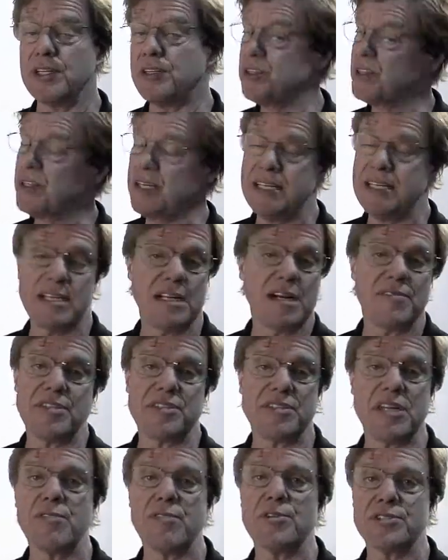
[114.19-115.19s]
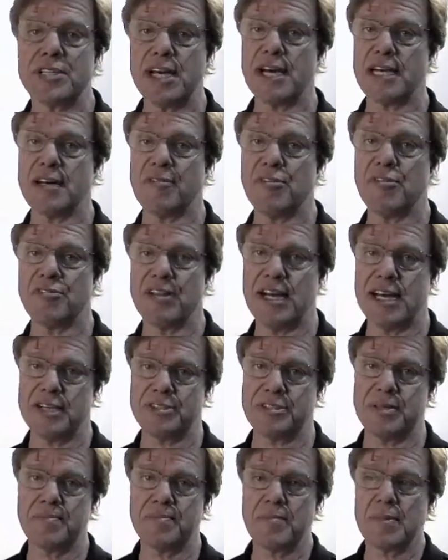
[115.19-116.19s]
which in and of itself was a heck of a
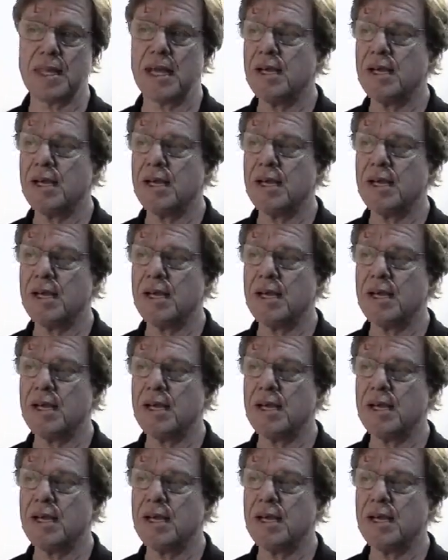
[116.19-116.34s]
flash.